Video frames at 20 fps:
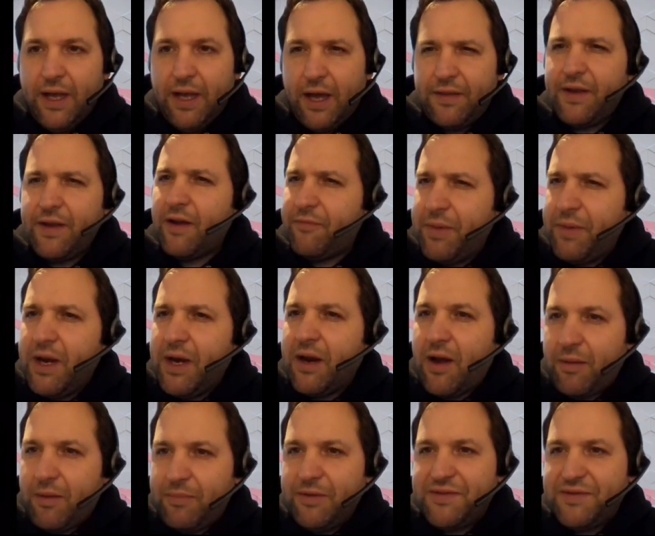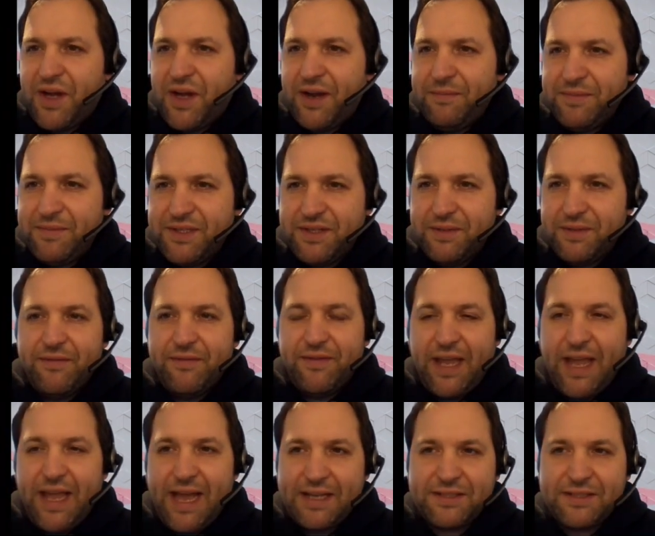I think I've been a couple of times as a bit of
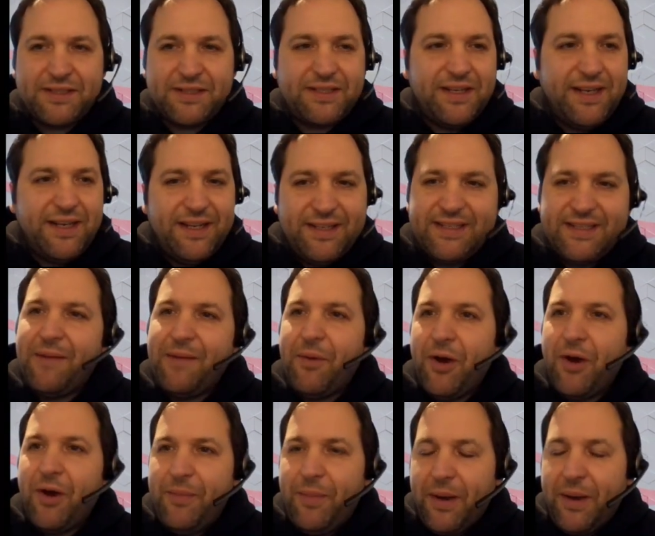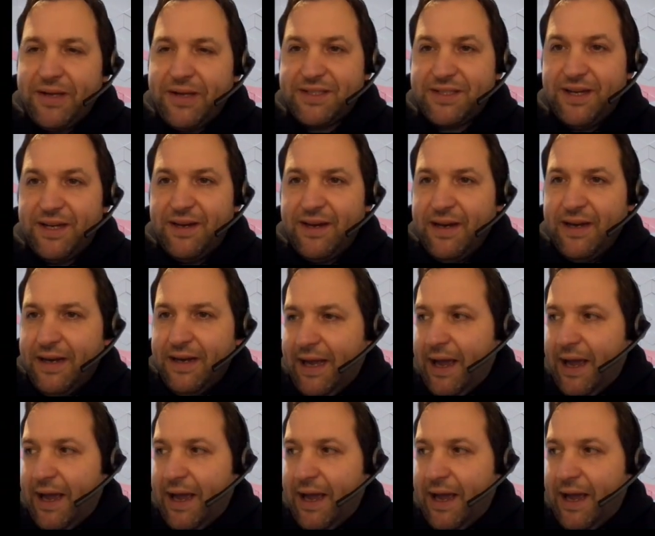a guest demo person.